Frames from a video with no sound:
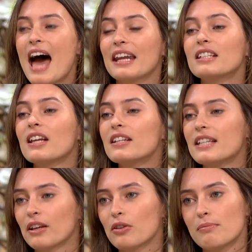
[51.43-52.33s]
And I
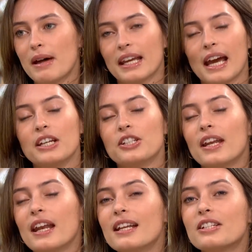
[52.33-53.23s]
started taking on the
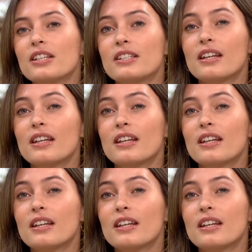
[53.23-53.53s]
medication, and it just